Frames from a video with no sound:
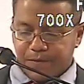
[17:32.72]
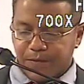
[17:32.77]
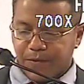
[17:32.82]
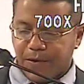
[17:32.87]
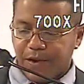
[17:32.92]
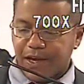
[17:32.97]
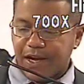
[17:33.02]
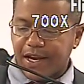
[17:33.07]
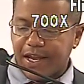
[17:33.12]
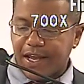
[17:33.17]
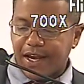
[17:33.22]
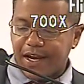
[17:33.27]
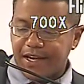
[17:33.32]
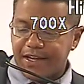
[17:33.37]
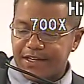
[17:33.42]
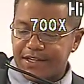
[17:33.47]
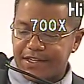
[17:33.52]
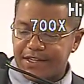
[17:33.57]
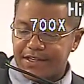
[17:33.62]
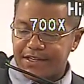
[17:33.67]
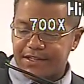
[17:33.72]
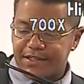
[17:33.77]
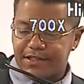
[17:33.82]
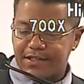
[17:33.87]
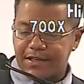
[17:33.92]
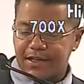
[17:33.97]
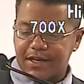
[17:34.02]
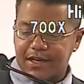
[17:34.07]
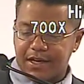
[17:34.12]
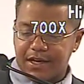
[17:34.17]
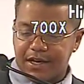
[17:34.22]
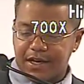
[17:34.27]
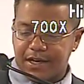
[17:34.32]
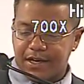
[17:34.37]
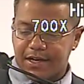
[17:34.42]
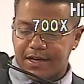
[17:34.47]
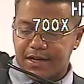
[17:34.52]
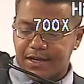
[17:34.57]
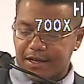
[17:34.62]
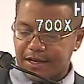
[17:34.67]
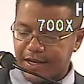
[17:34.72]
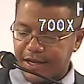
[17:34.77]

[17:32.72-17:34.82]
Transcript: We're going to get into this uh,